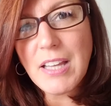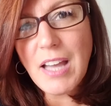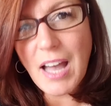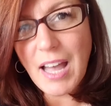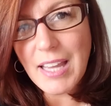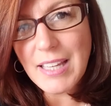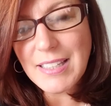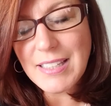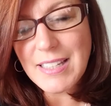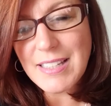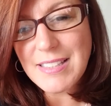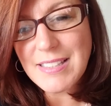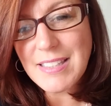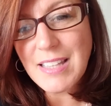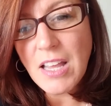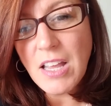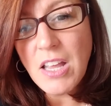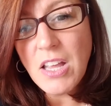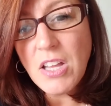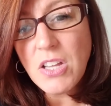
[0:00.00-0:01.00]
kindness,
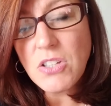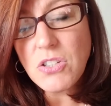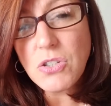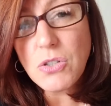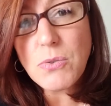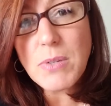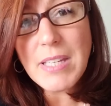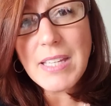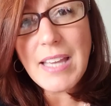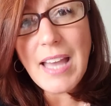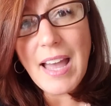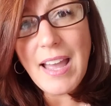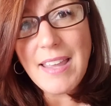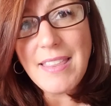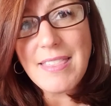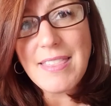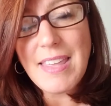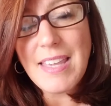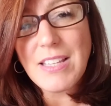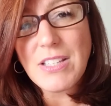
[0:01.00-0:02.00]
doing
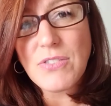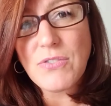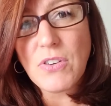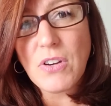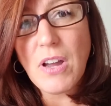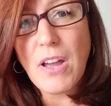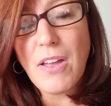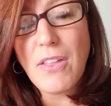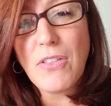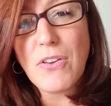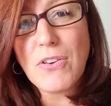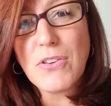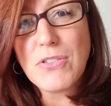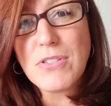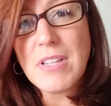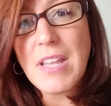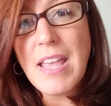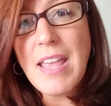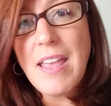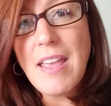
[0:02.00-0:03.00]
kind things for
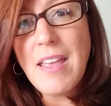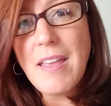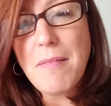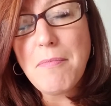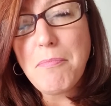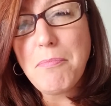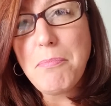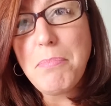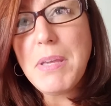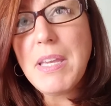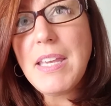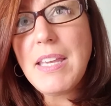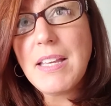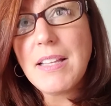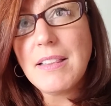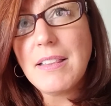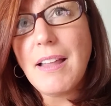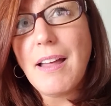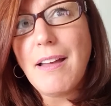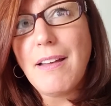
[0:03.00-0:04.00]
others,
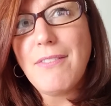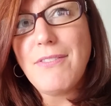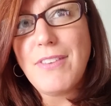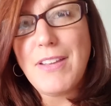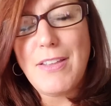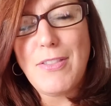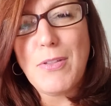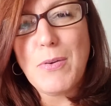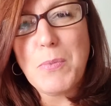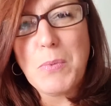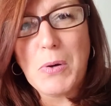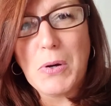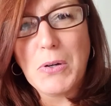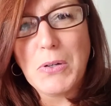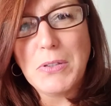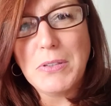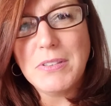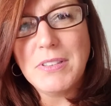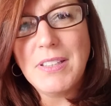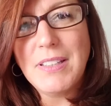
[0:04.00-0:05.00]
being love in the
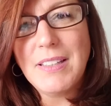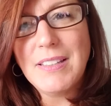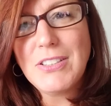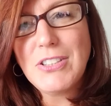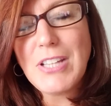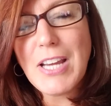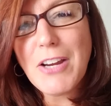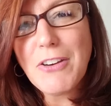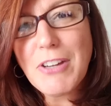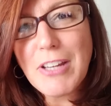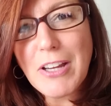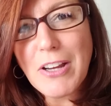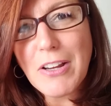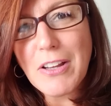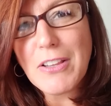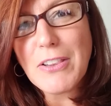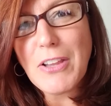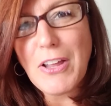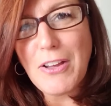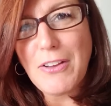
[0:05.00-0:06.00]
world,
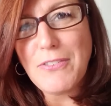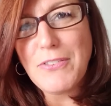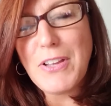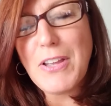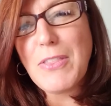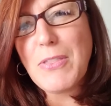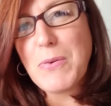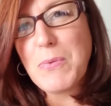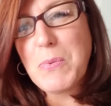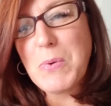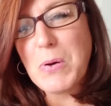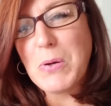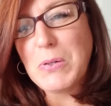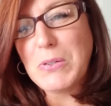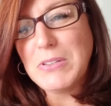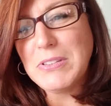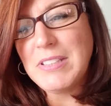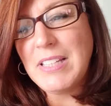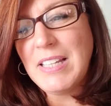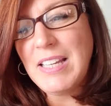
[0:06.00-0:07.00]
sharing love in the
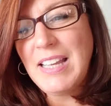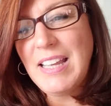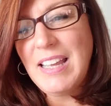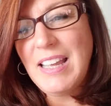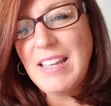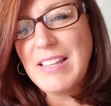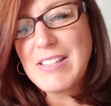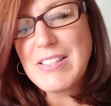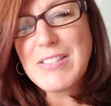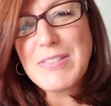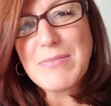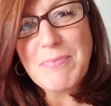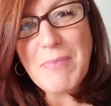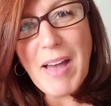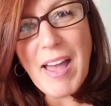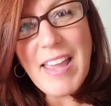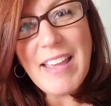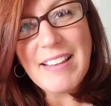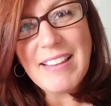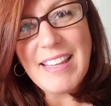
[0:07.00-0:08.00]
world,
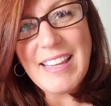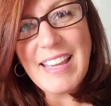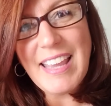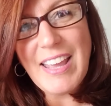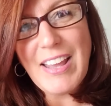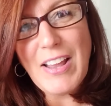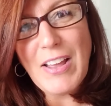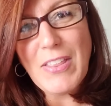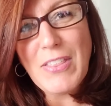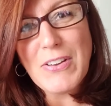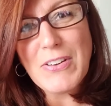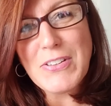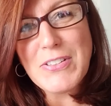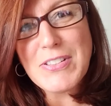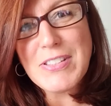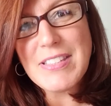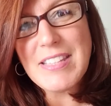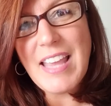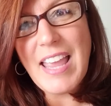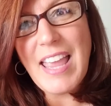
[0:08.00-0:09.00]
smiling at
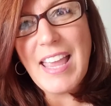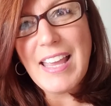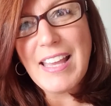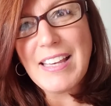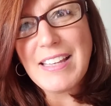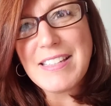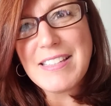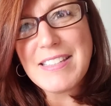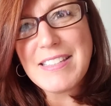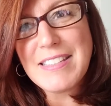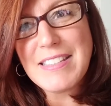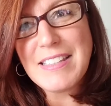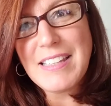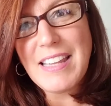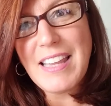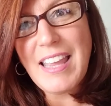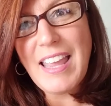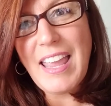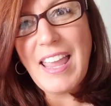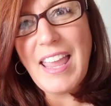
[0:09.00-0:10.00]
others, and
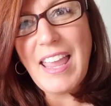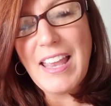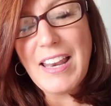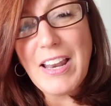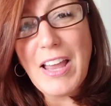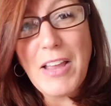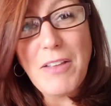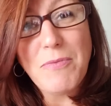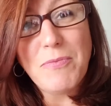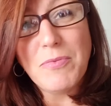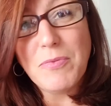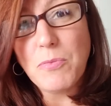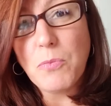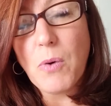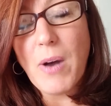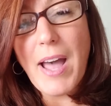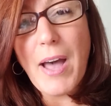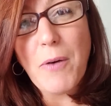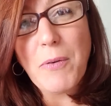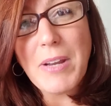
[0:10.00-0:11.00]

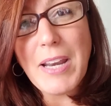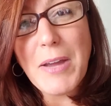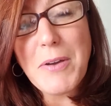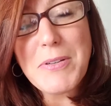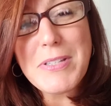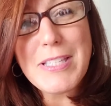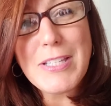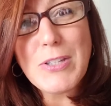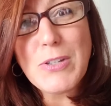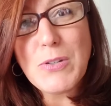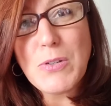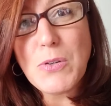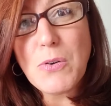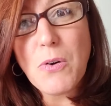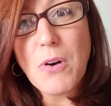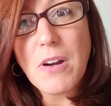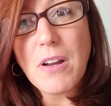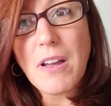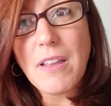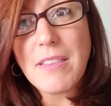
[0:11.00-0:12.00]
when I was in New
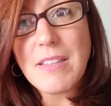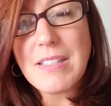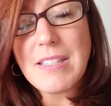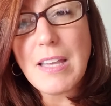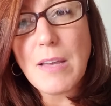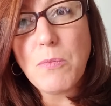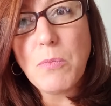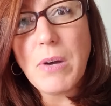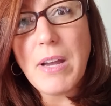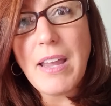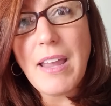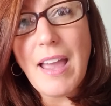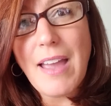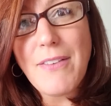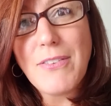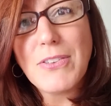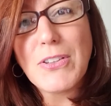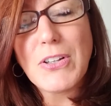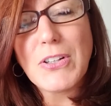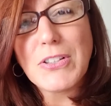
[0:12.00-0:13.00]
York on the subway,
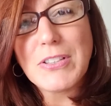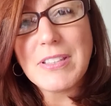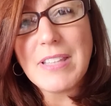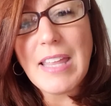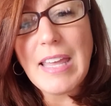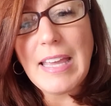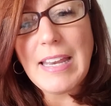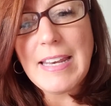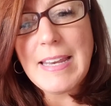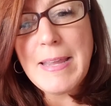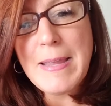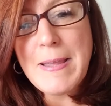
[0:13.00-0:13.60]
I've learned that